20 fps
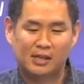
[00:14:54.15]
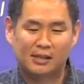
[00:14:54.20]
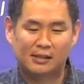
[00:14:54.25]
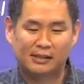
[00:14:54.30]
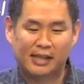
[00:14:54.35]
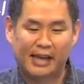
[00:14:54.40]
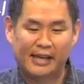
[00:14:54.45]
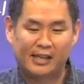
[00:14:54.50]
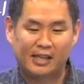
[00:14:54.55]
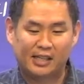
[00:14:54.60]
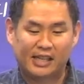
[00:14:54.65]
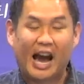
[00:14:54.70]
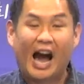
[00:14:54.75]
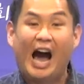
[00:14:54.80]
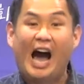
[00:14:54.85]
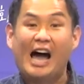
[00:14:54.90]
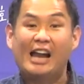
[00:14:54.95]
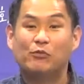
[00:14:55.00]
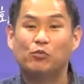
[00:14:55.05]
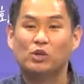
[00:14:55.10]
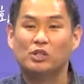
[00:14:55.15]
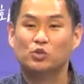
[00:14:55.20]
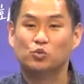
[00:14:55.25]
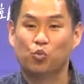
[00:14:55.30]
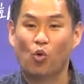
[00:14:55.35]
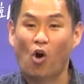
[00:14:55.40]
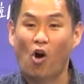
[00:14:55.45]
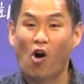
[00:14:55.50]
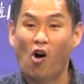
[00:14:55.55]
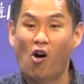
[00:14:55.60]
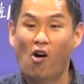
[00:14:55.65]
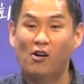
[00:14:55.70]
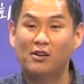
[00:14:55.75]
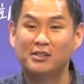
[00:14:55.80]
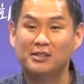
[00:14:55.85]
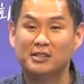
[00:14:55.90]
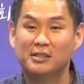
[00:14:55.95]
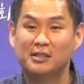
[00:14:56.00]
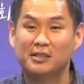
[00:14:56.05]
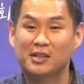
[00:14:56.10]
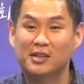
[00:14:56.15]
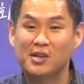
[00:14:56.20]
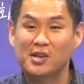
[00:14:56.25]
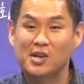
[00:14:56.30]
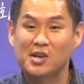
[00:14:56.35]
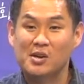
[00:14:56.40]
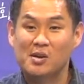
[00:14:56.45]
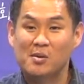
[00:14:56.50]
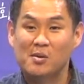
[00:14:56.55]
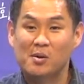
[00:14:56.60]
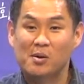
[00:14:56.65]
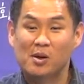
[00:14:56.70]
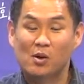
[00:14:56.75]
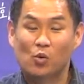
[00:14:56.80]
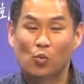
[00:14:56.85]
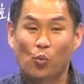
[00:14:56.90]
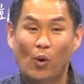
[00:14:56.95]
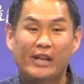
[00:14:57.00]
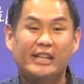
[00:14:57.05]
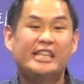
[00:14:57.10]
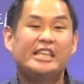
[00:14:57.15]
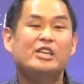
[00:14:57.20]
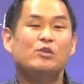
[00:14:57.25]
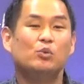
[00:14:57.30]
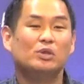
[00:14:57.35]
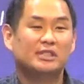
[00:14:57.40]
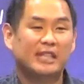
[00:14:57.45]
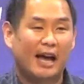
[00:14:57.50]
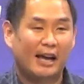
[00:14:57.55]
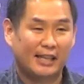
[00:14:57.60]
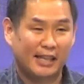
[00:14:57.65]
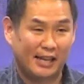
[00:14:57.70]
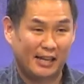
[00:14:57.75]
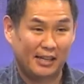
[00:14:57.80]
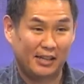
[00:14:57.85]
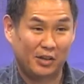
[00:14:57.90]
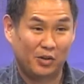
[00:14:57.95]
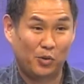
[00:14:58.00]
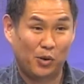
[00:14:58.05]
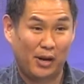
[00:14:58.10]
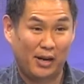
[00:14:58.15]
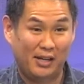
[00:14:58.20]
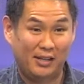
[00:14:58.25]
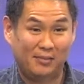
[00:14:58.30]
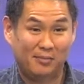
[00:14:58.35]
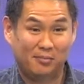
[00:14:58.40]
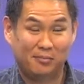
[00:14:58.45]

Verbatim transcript: like God was wronged when he was not getting the credit.